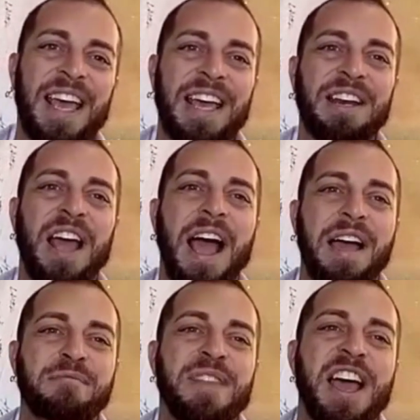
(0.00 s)
And
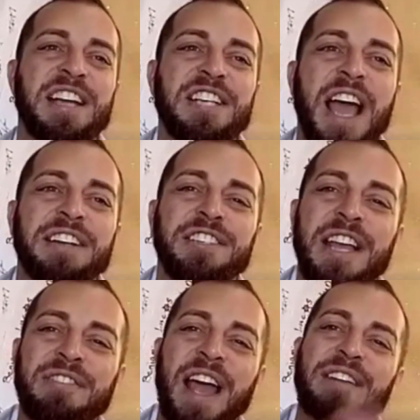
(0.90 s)
I have
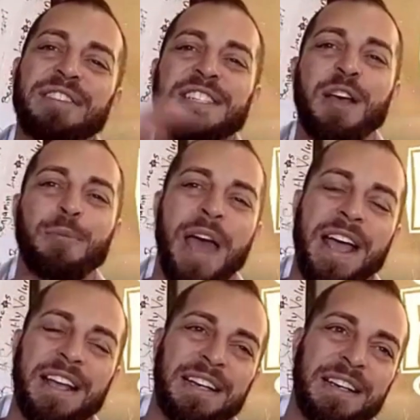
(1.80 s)
to step
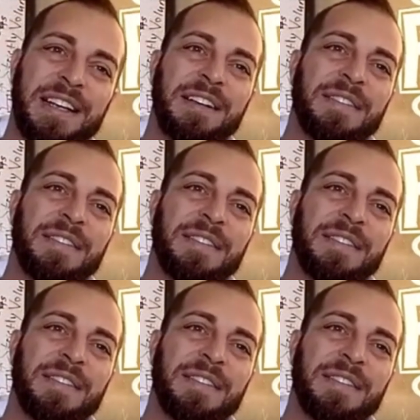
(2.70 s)
back and,